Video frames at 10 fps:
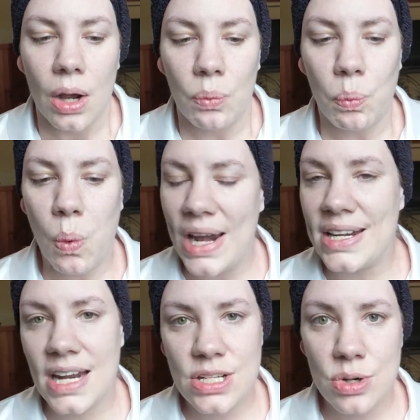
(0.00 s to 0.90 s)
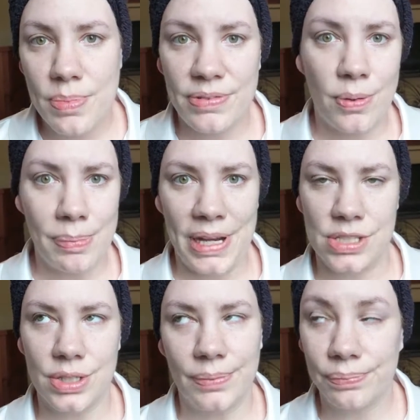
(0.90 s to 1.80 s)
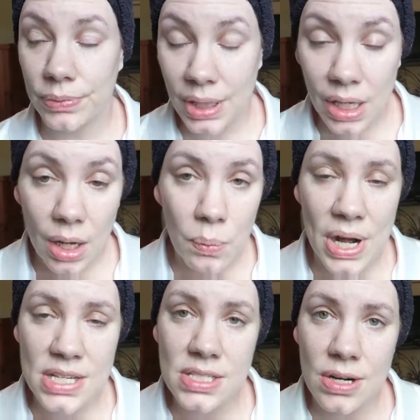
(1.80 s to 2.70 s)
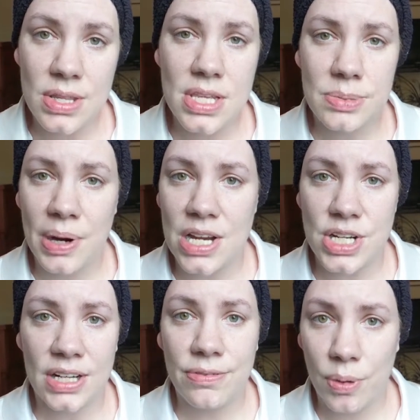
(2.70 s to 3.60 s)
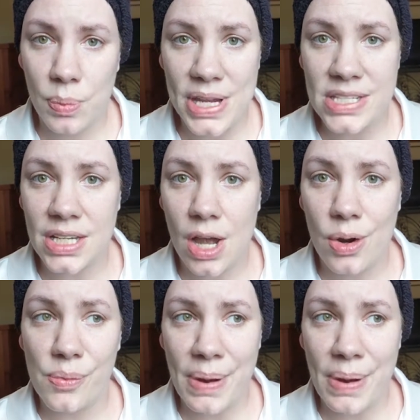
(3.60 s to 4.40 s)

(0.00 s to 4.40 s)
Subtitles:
Why didn't I do a before picture? When I started this project 4 weeks ago,